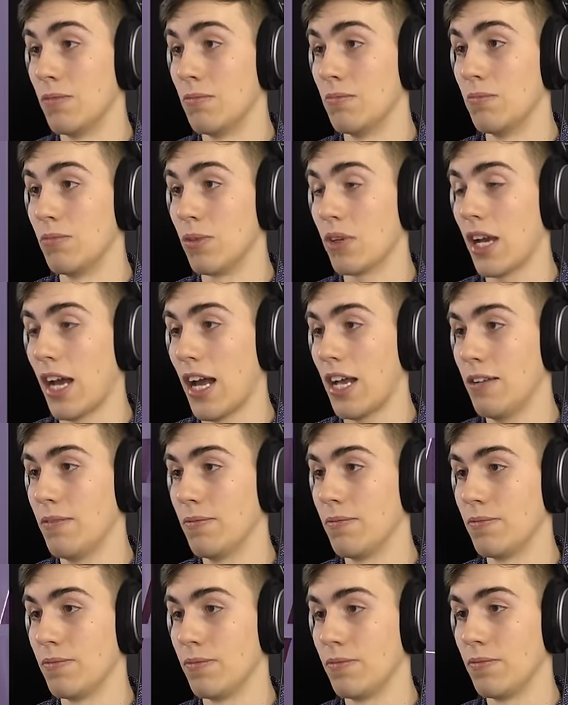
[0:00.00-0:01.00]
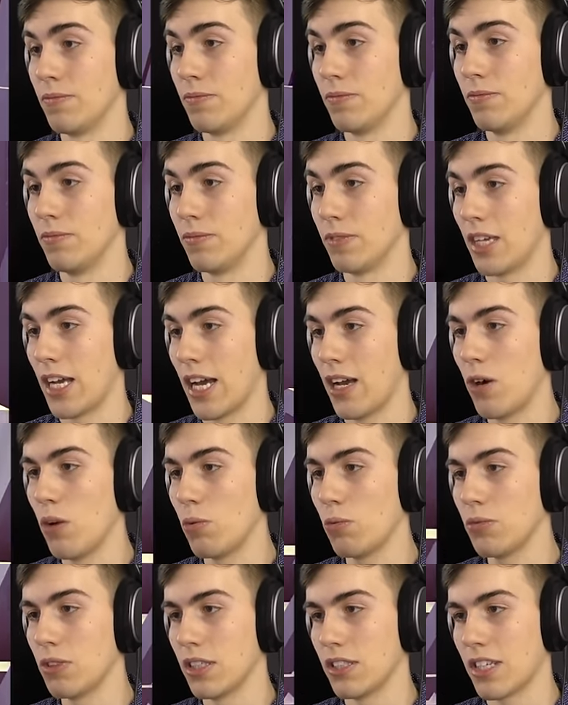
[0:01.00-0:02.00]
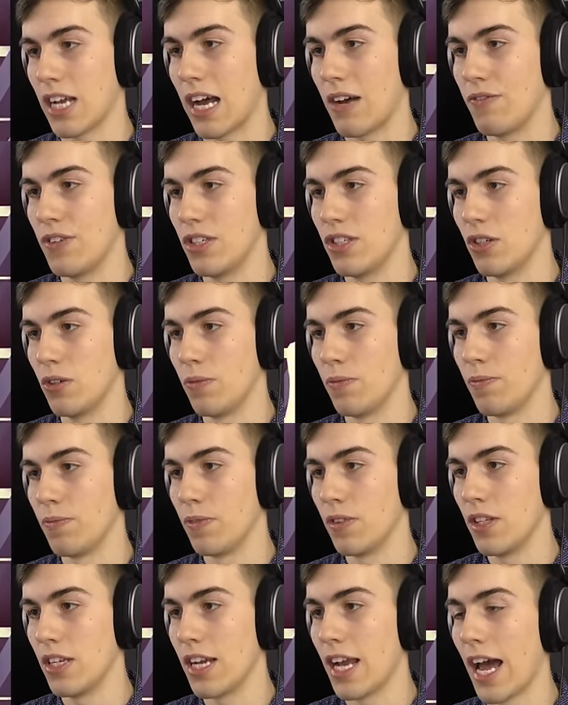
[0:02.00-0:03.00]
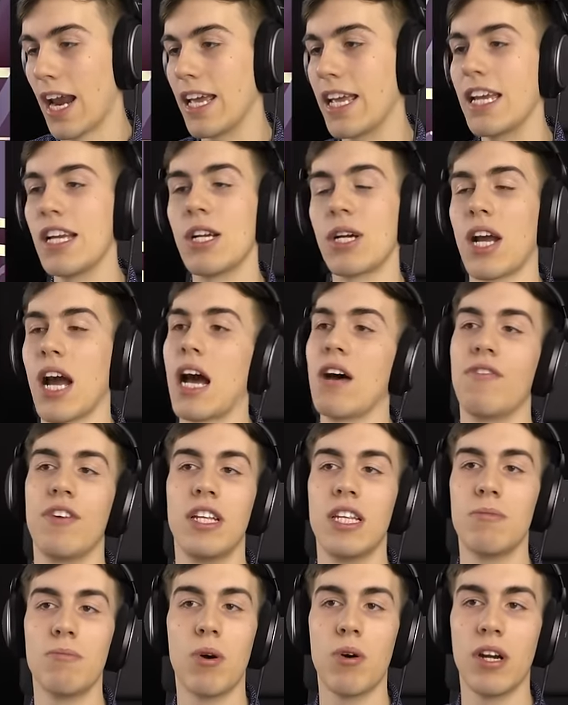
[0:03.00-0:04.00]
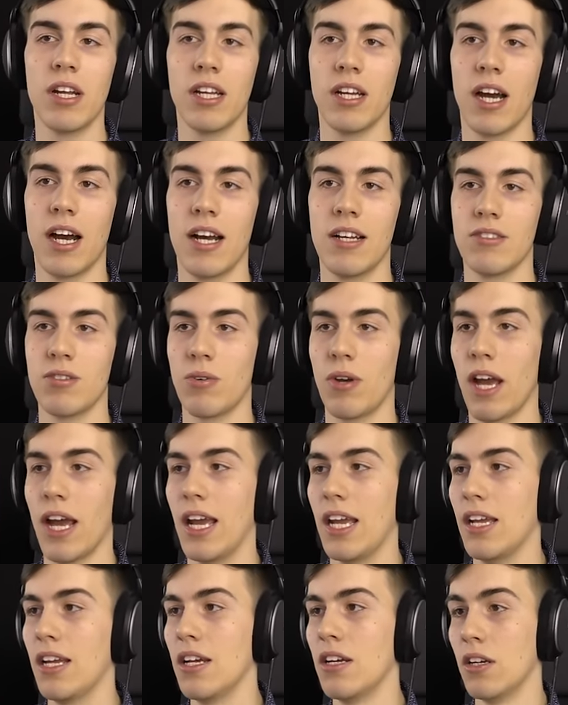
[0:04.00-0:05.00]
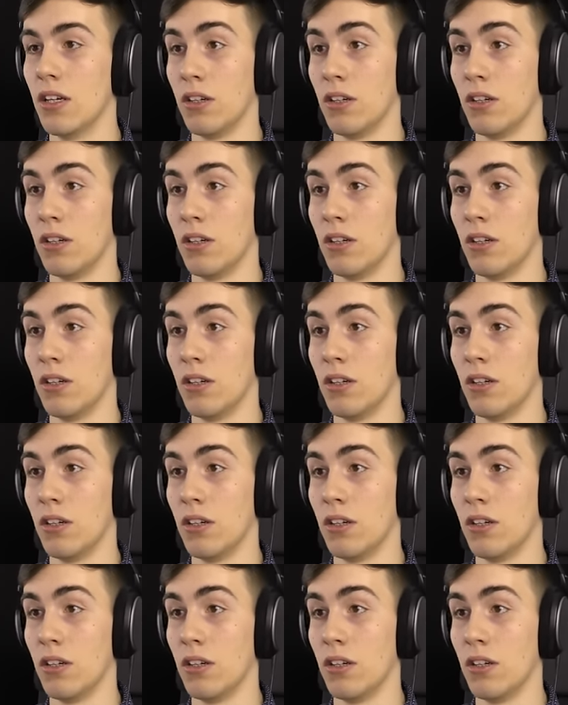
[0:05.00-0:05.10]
Okay. Okay. Oh, there's coffee too. You gotta get your coffee in the morning, guys. Okay.